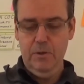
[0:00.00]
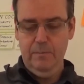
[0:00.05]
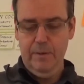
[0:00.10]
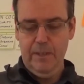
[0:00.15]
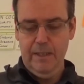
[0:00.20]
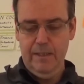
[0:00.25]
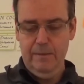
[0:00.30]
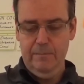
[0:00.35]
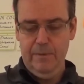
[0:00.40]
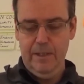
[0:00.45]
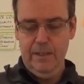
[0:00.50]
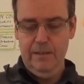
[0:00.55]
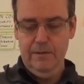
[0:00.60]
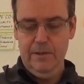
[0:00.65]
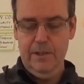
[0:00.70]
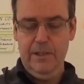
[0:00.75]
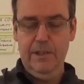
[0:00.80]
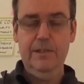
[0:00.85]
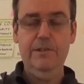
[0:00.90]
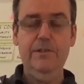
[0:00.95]
about in a minute,
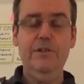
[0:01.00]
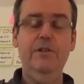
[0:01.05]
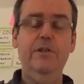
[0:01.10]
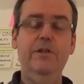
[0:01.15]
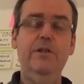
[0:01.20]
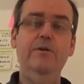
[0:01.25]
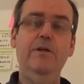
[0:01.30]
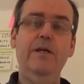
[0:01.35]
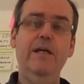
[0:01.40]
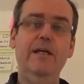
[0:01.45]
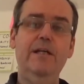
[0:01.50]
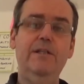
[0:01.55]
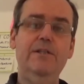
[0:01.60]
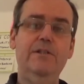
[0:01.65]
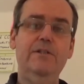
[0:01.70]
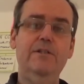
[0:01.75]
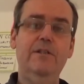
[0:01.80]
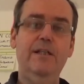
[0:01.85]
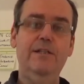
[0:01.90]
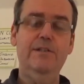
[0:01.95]
the Cert UK
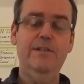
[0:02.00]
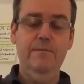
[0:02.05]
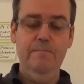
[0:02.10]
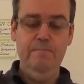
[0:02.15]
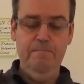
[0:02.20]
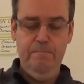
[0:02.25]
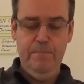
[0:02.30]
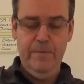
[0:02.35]
site,